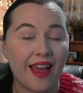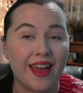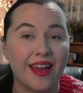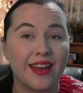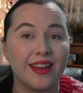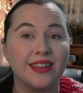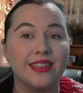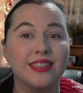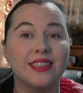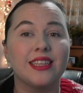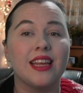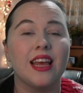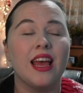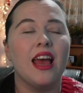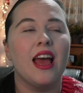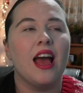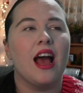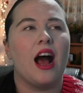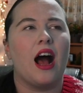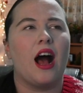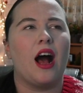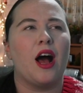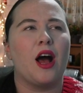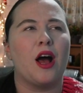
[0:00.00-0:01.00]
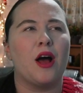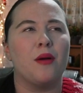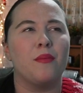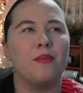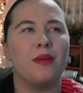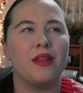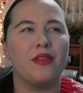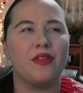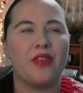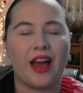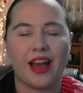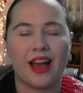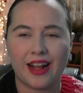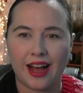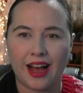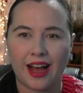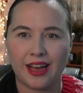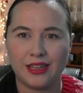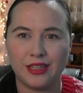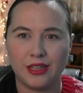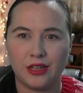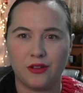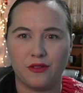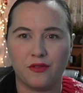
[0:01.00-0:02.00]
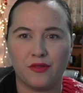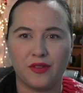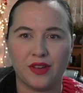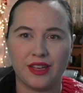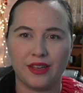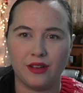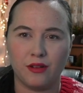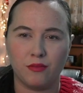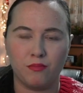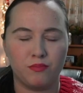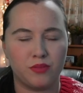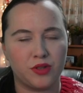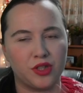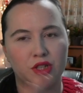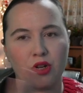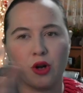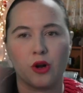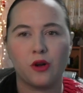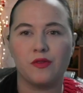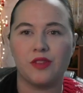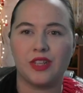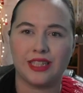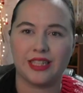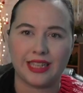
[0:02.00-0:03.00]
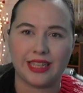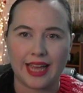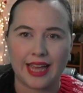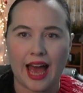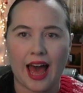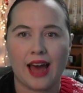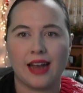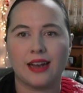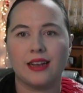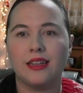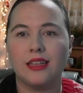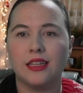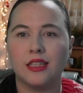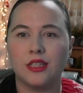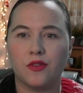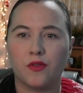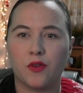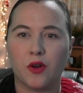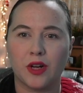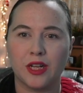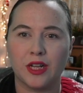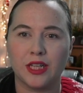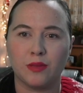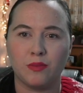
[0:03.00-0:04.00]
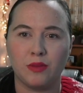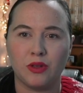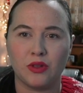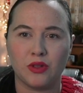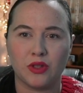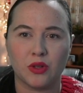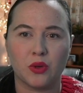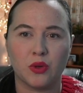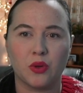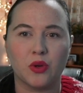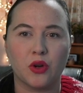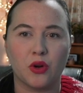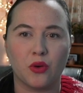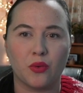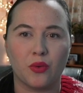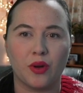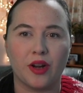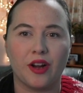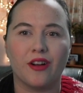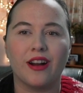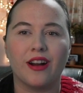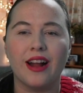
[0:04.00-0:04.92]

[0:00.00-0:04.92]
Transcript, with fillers: And um, that kind of um, served as a catalyst for his musical career.